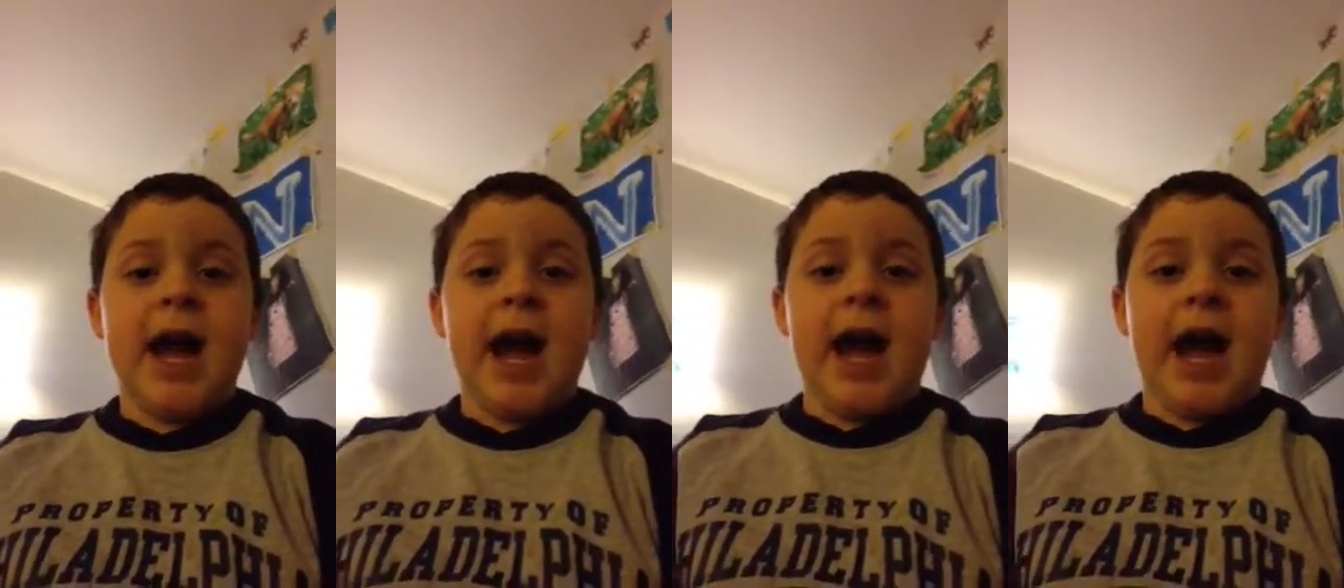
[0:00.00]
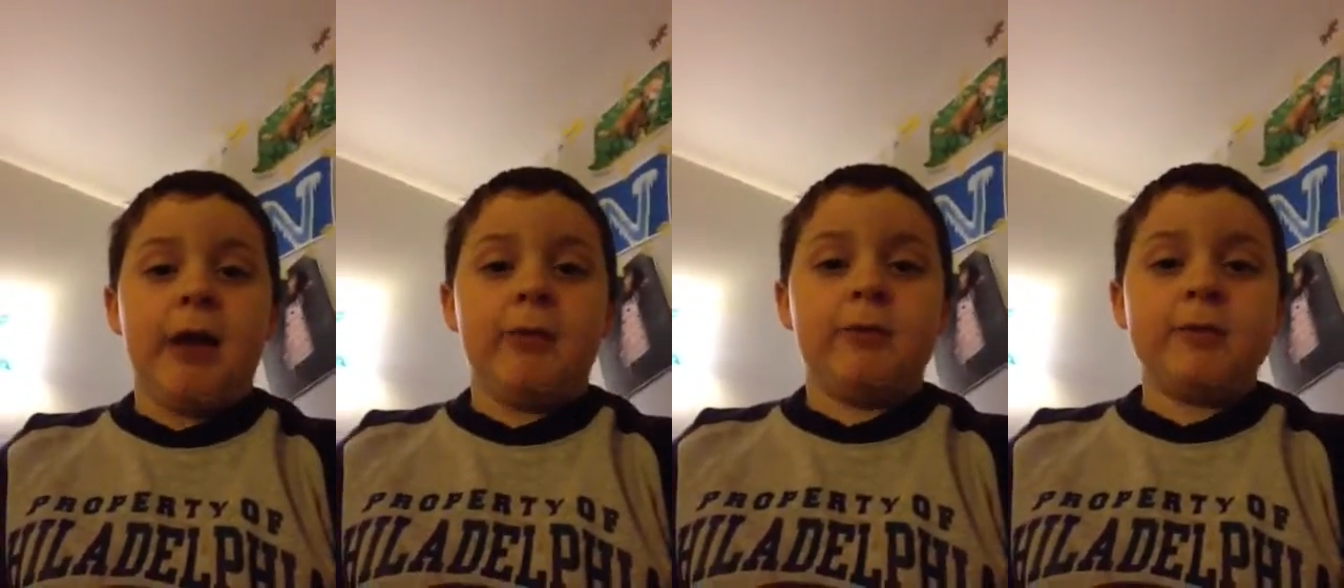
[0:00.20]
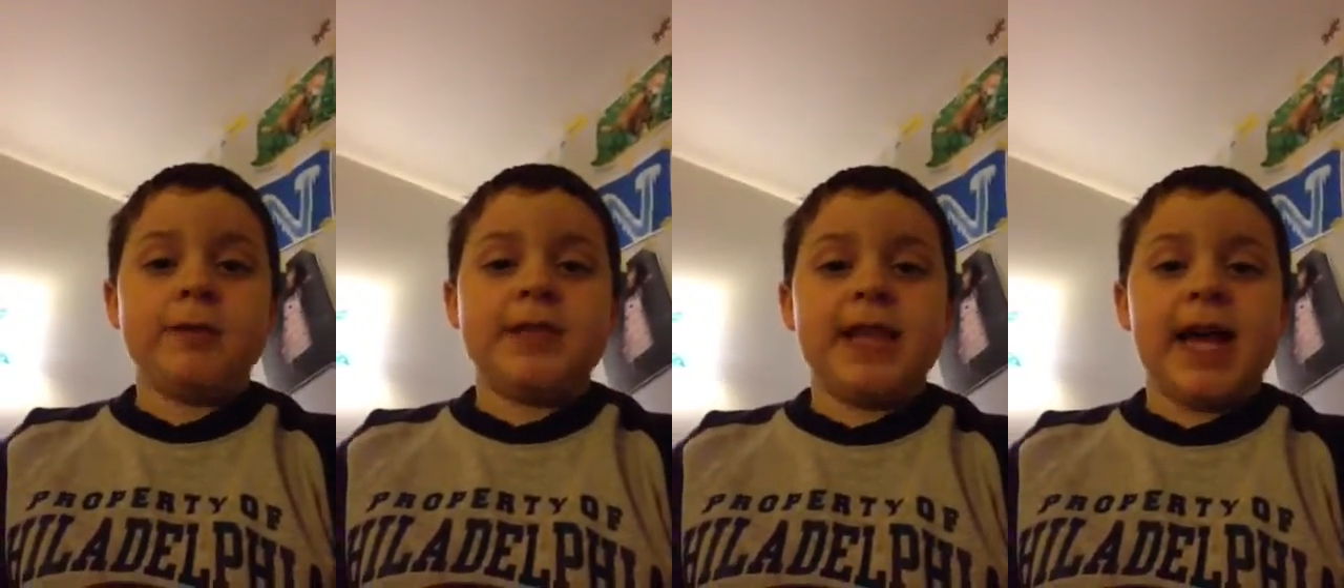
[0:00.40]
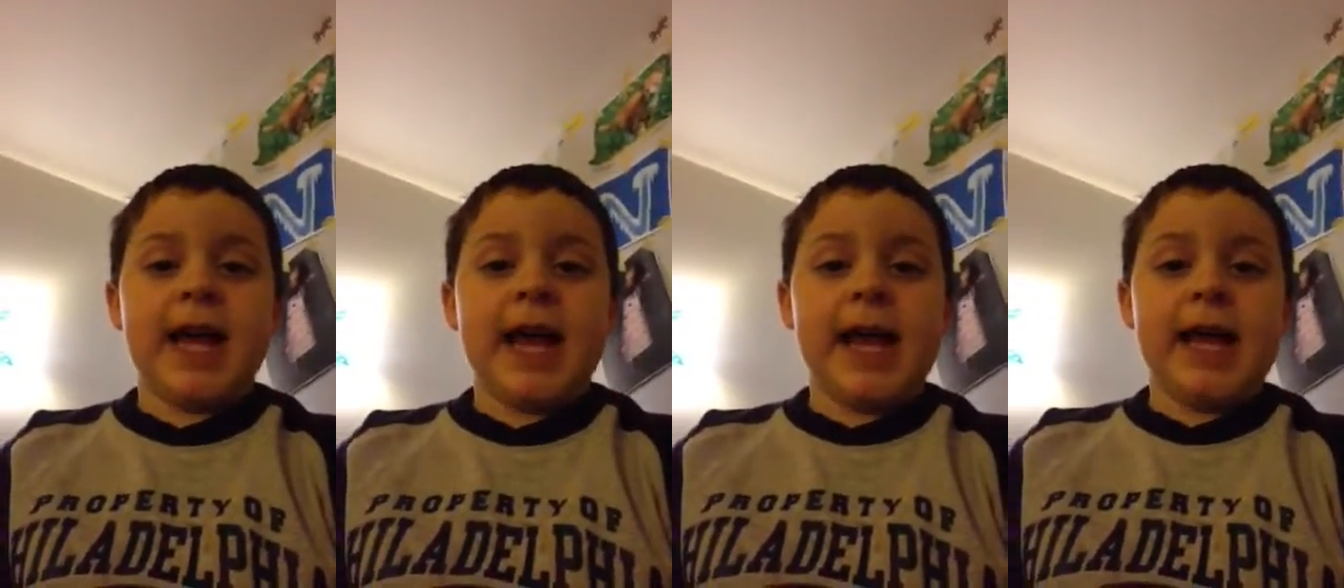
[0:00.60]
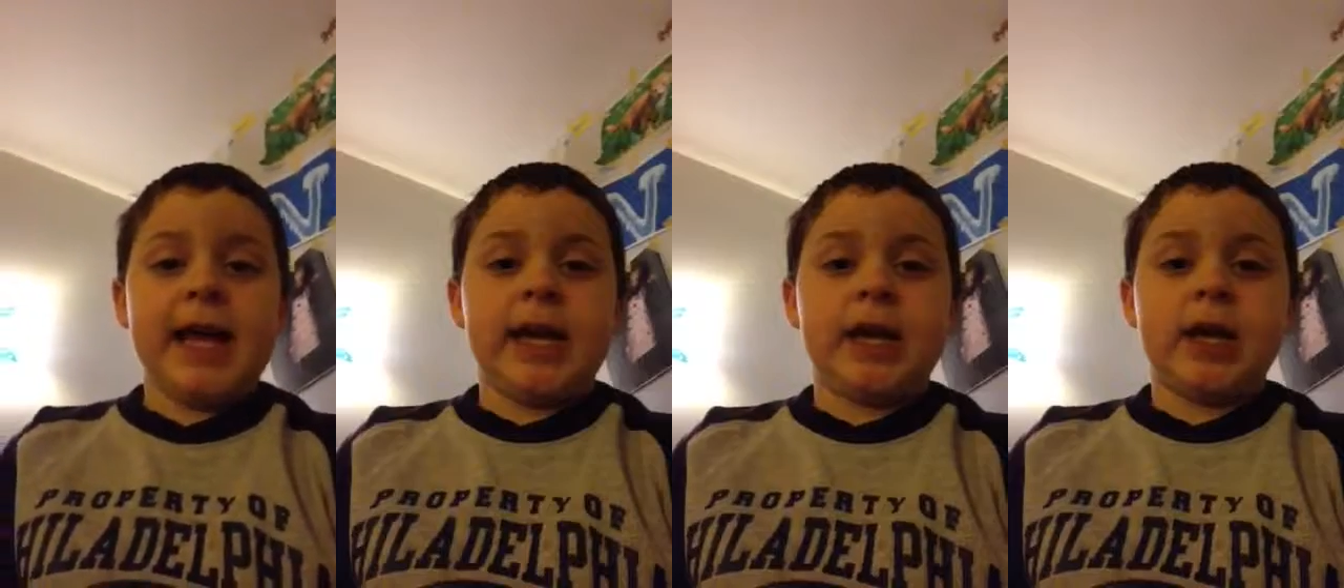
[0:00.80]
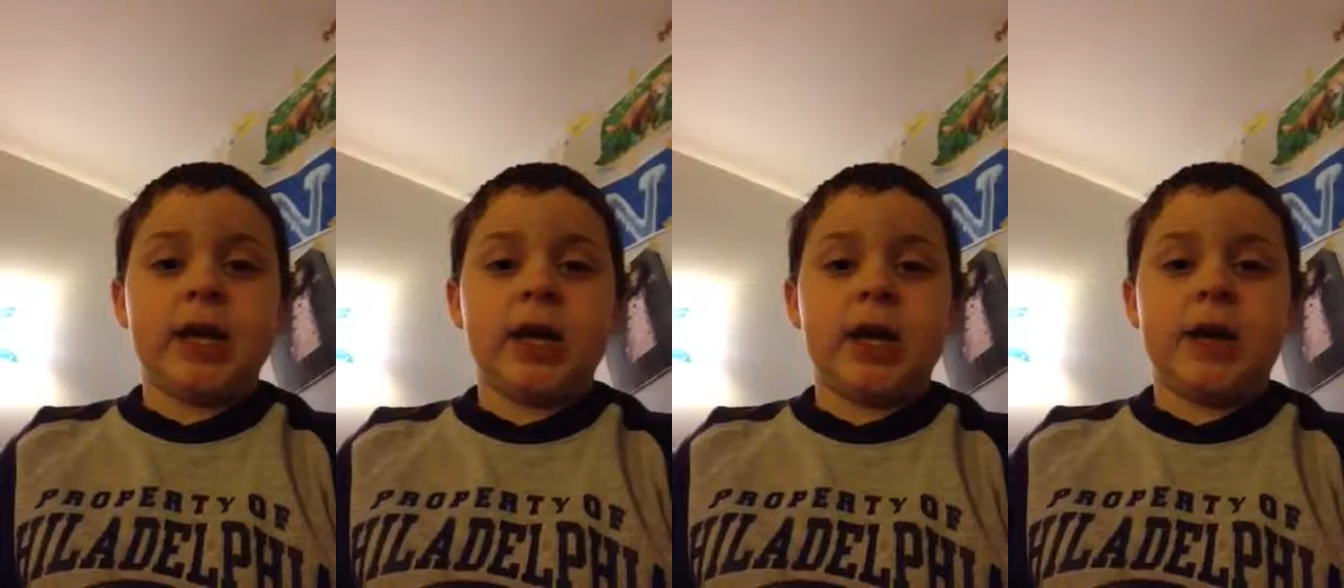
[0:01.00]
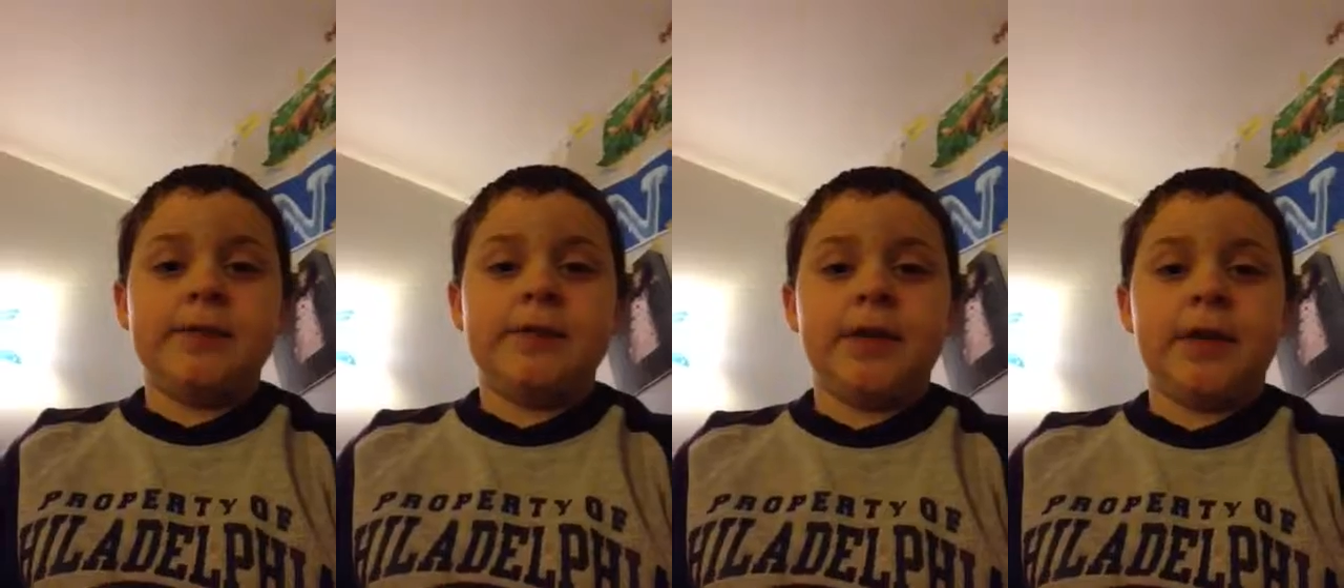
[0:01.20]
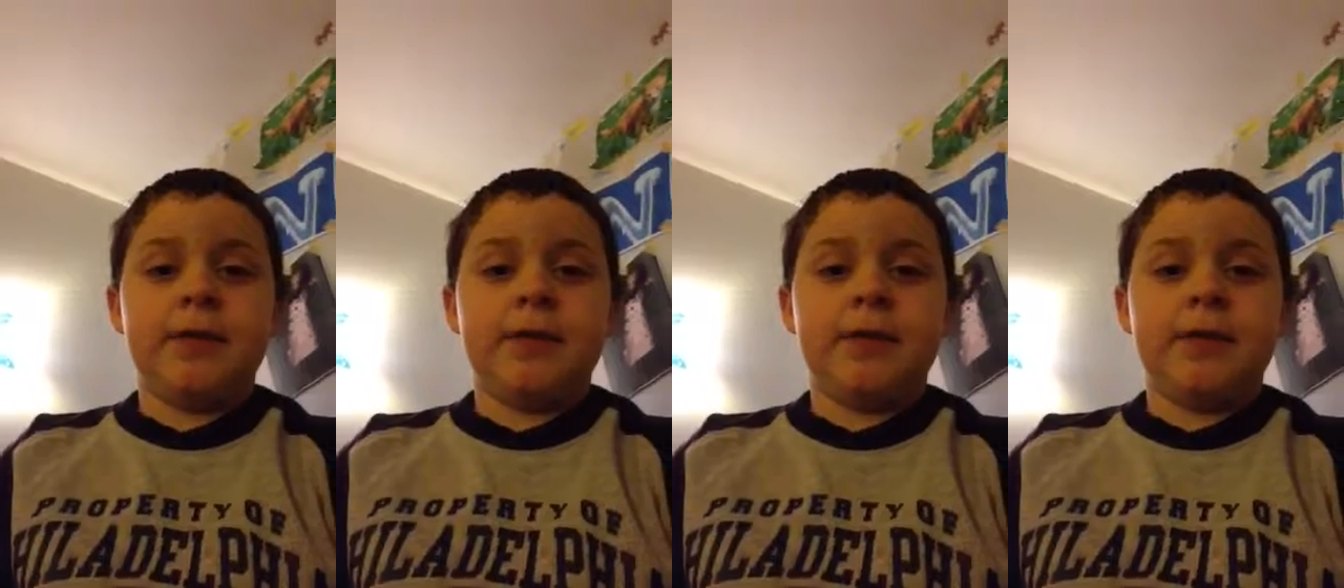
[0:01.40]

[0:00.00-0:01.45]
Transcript: outtake of